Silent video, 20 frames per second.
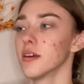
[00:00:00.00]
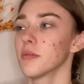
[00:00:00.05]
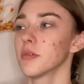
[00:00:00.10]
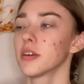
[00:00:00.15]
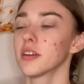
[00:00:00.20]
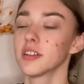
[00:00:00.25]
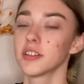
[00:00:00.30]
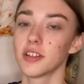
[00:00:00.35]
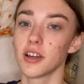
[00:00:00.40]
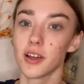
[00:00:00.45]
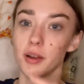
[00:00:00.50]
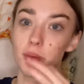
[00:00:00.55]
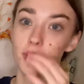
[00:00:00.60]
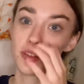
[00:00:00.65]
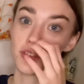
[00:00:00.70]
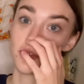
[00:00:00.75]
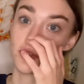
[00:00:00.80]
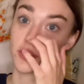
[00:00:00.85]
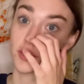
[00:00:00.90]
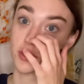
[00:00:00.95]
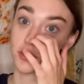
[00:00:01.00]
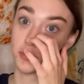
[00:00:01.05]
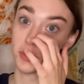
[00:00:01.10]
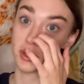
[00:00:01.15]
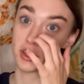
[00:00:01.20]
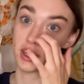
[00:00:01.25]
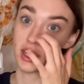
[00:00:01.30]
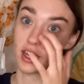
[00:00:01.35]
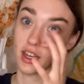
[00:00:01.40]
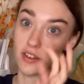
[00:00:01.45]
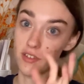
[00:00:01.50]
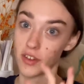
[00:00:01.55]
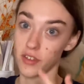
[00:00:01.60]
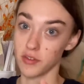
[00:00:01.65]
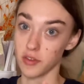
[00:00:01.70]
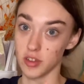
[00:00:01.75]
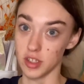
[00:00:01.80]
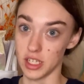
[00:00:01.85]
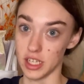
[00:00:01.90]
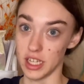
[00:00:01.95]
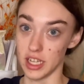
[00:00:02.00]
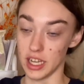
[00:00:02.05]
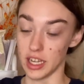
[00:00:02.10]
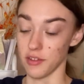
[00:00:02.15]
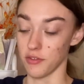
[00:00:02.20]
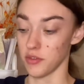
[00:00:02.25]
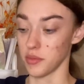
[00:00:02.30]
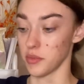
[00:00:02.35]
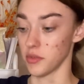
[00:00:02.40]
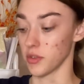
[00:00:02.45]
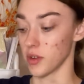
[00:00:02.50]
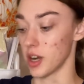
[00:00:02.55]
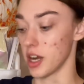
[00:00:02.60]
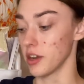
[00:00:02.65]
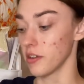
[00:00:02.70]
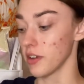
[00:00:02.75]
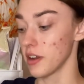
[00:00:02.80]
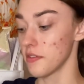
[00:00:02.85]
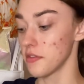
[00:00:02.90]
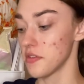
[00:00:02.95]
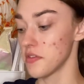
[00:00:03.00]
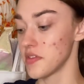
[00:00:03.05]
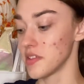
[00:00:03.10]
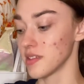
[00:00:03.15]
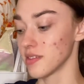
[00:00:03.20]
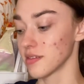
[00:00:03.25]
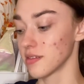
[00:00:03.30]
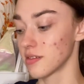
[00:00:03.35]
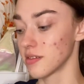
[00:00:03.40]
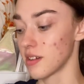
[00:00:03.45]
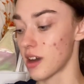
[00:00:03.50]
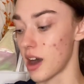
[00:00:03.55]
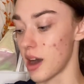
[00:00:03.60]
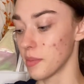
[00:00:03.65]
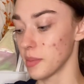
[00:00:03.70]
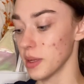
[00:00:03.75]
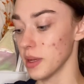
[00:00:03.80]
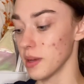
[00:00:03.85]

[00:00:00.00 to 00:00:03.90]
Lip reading: we're going to talk about the first book that I've ever DNF'd before. I don't have the physical copy